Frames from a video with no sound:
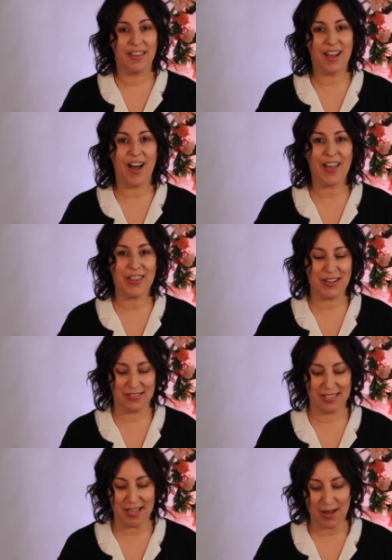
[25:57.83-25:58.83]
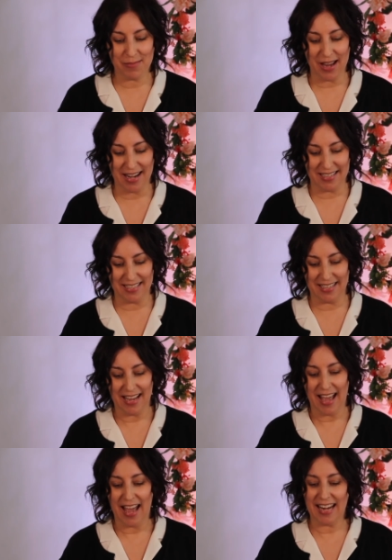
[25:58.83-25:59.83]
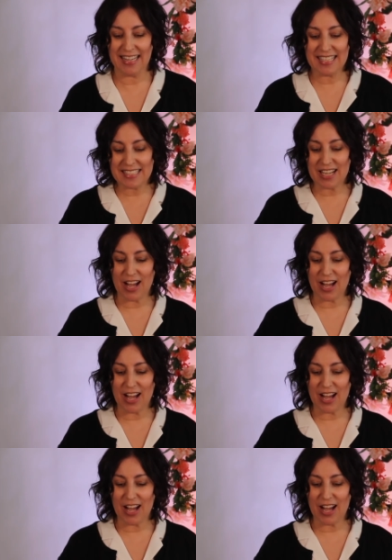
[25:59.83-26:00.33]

The author of Psalm 90 had this